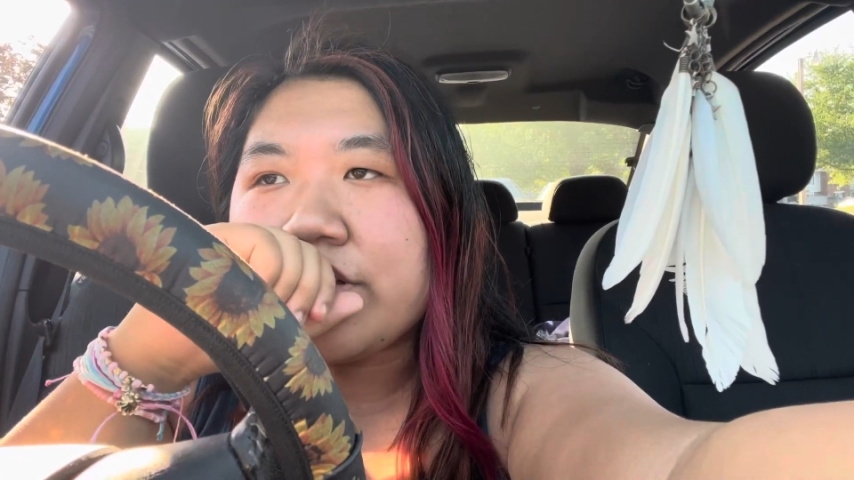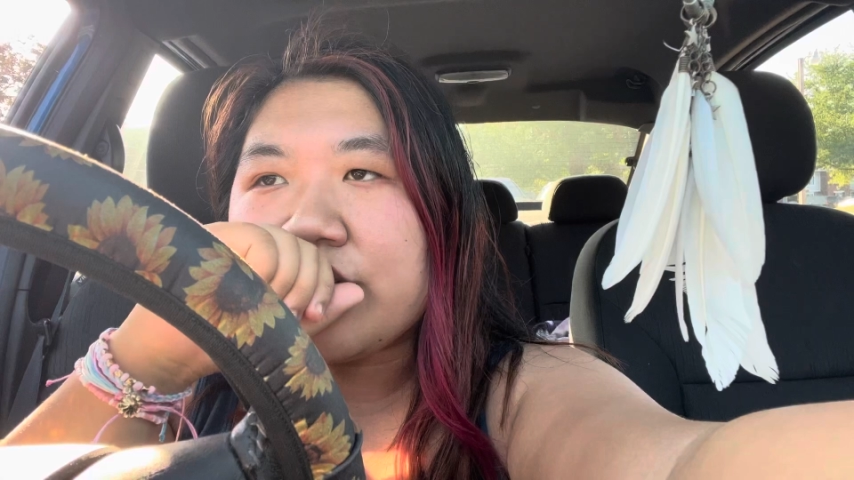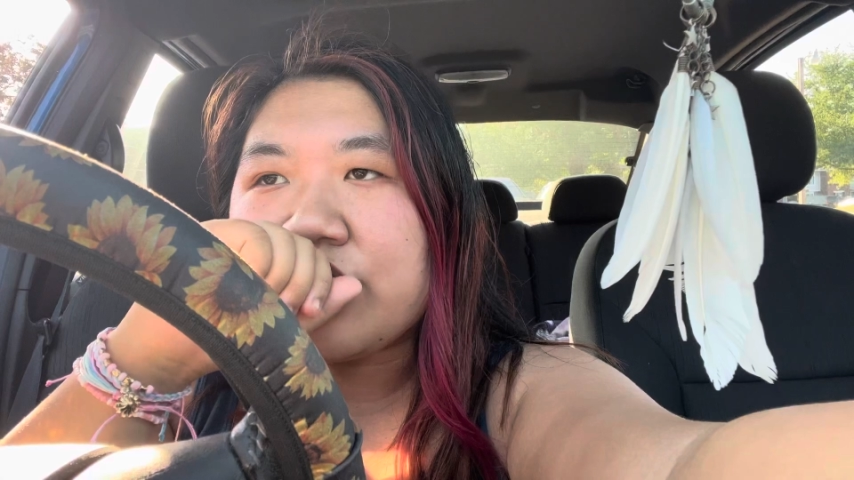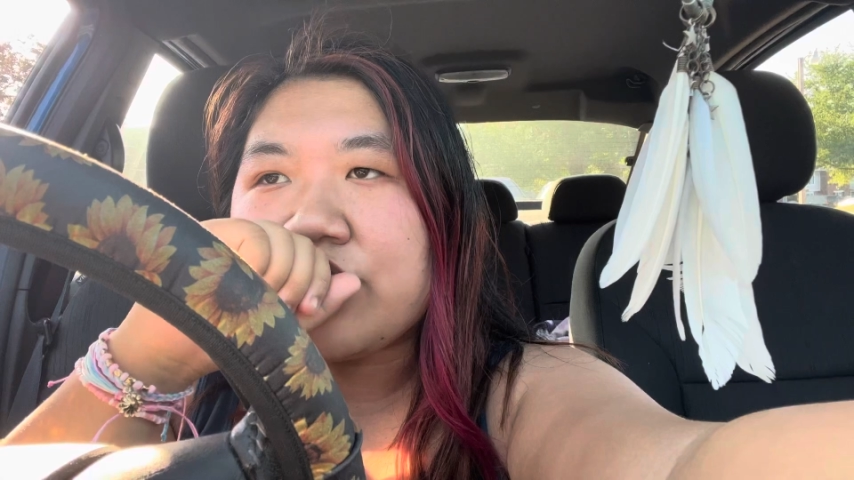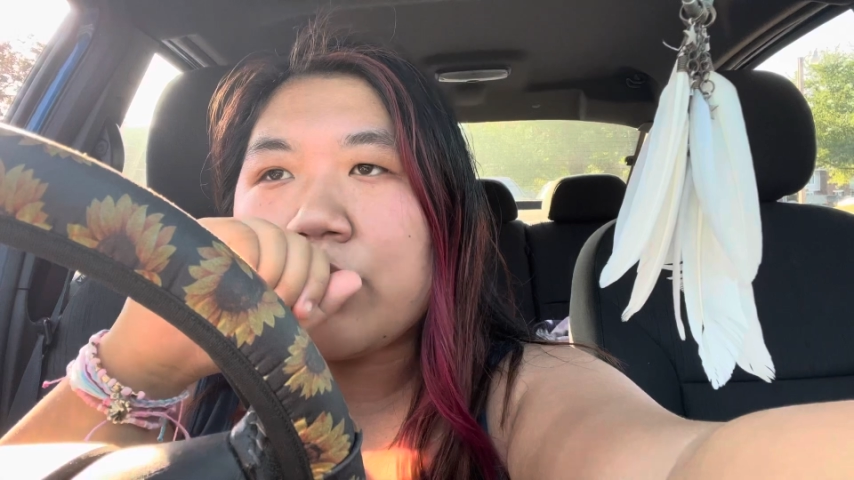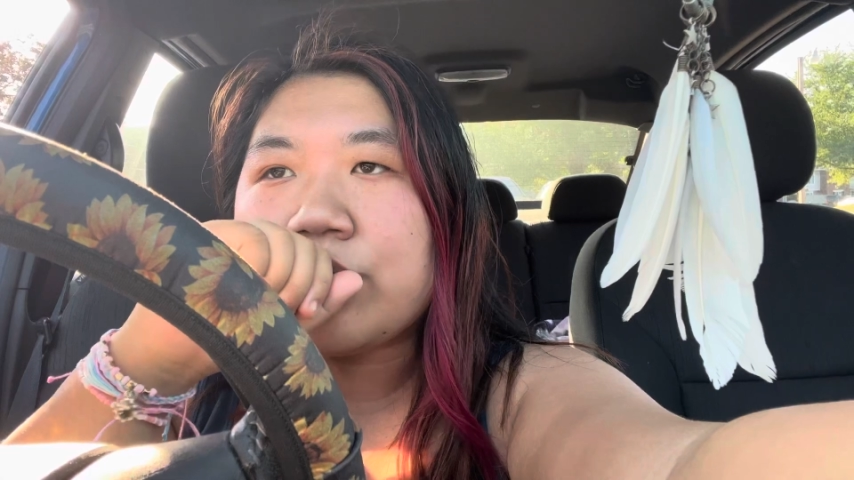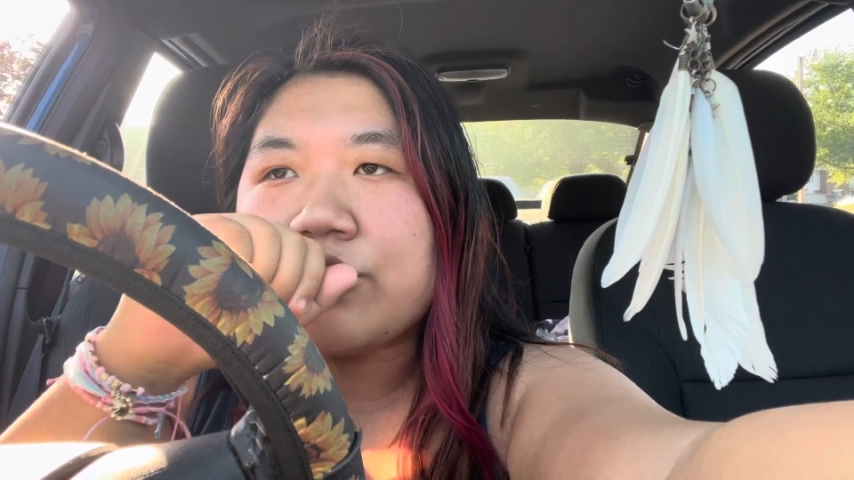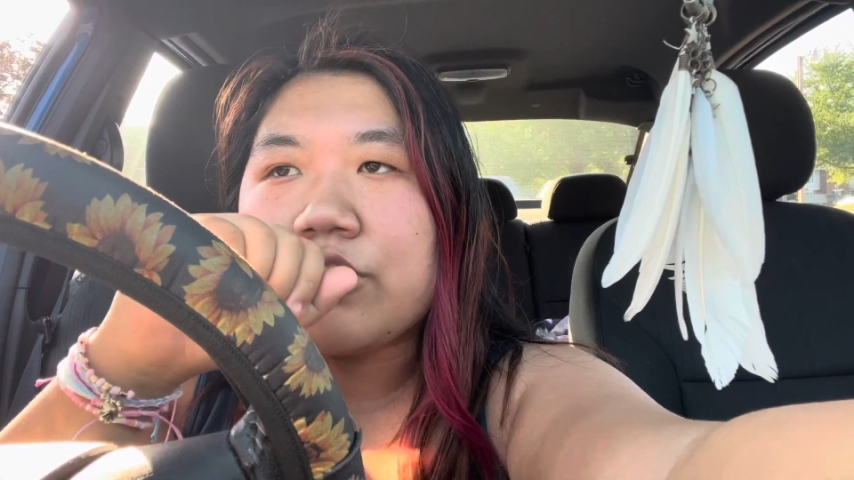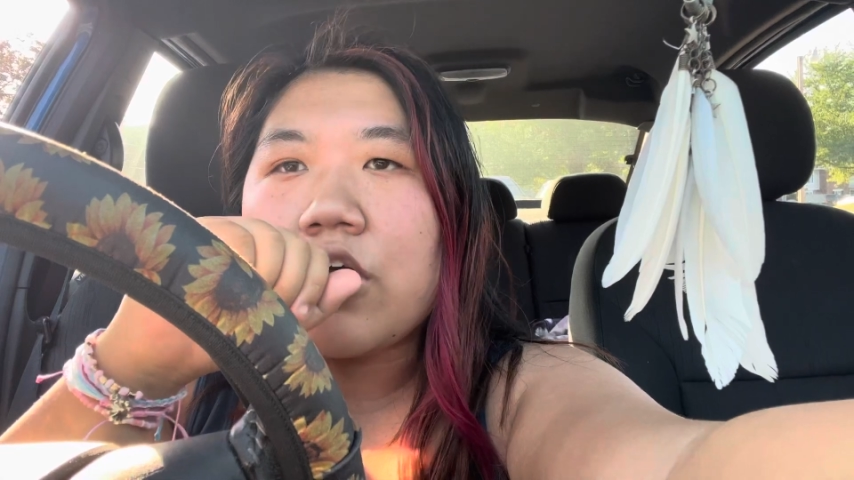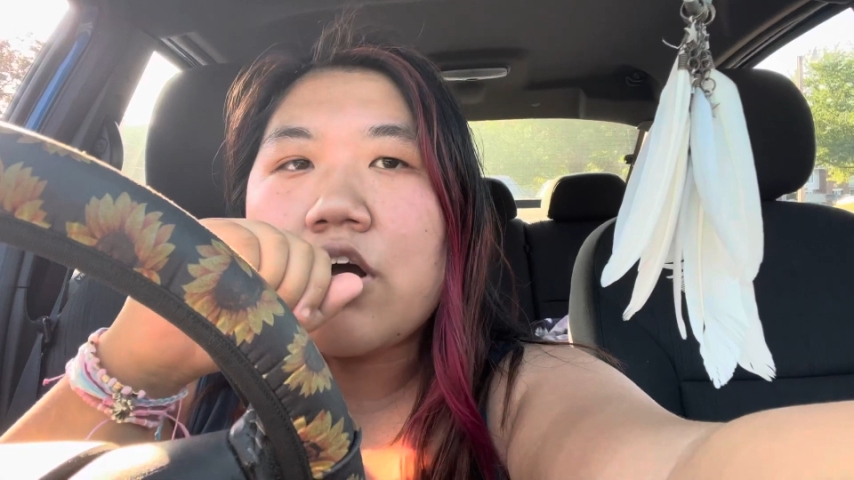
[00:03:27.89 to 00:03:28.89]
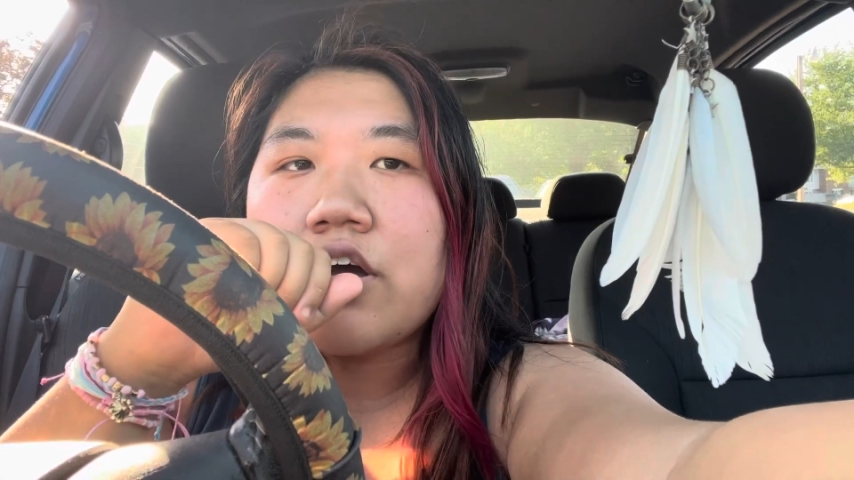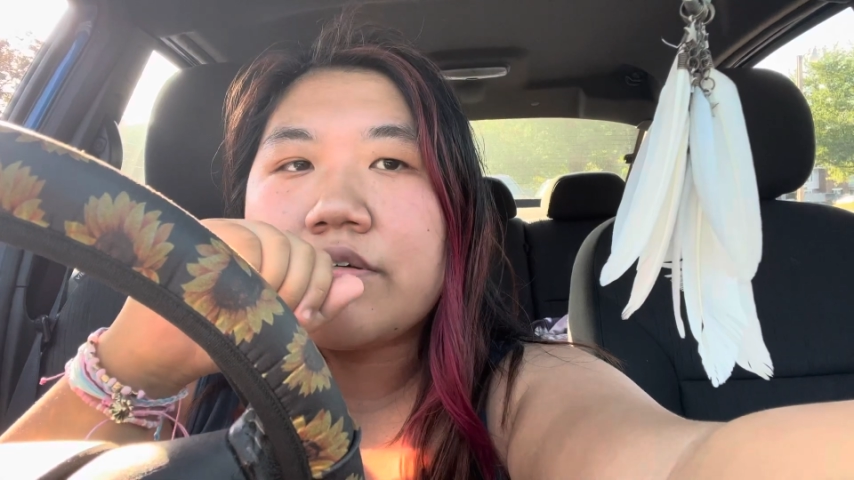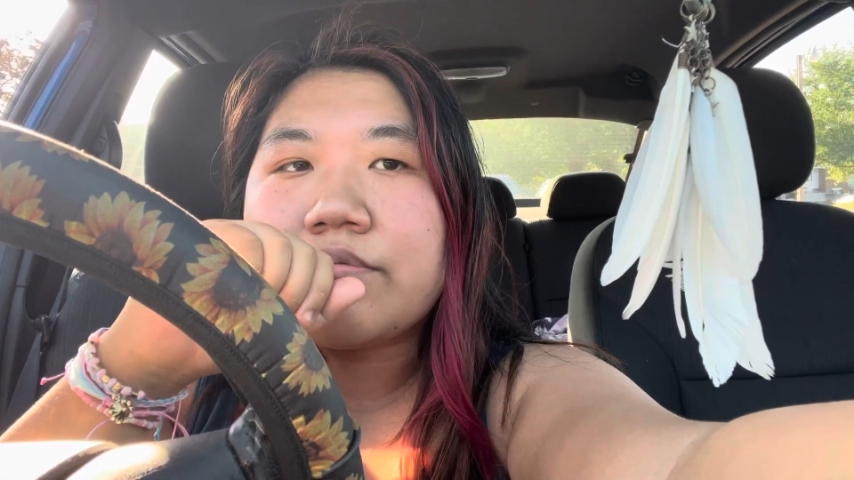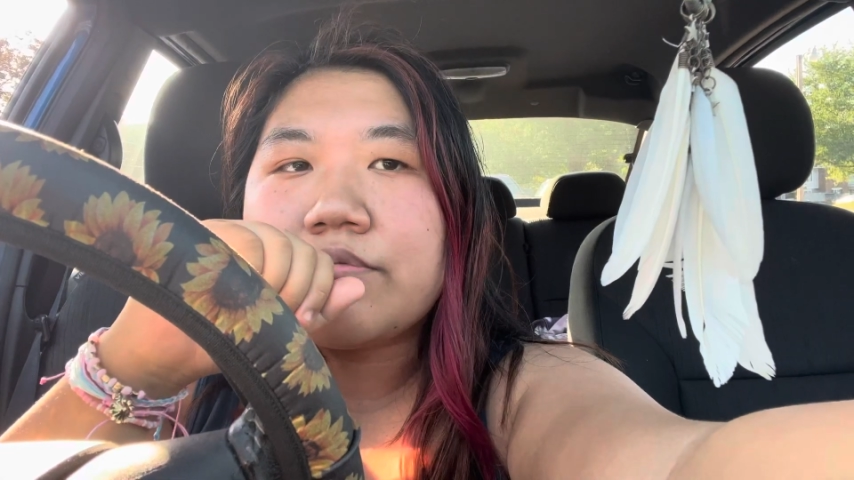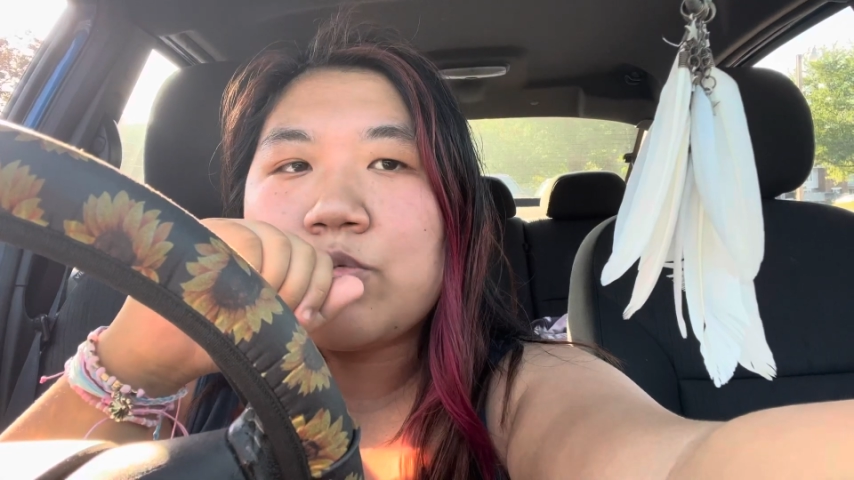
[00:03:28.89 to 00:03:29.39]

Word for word: like so strong